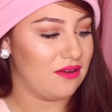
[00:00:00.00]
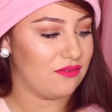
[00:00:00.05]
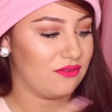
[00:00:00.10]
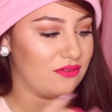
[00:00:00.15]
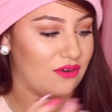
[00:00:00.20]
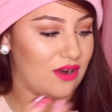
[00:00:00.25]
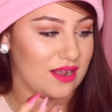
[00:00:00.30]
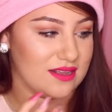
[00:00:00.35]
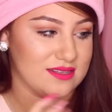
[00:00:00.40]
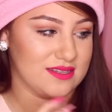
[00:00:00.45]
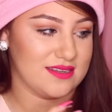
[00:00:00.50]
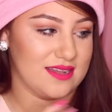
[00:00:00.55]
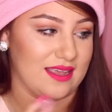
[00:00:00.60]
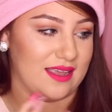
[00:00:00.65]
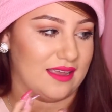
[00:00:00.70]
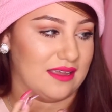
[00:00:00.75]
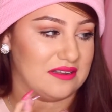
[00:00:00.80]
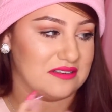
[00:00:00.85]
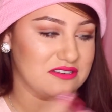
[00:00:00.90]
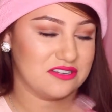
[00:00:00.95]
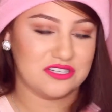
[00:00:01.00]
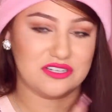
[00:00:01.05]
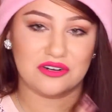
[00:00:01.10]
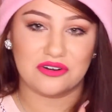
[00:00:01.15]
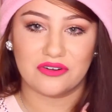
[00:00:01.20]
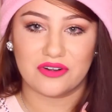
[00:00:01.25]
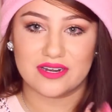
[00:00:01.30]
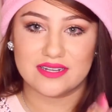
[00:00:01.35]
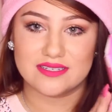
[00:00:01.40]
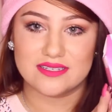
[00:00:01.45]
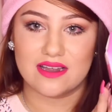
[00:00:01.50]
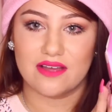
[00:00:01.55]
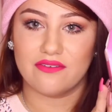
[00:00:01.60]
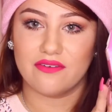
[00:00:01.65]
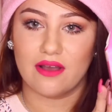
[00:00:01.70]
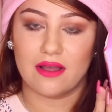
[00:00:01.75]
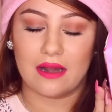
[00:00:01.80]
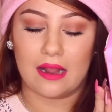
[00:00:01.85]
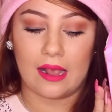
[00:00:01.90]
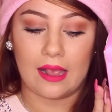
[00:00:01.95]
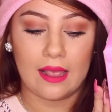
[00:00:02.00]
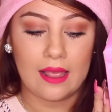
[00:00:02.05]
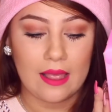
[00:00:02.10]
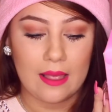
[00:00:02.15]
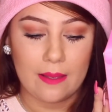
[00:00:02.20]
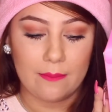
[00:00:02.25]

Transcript: frosting and sugary stuff on it,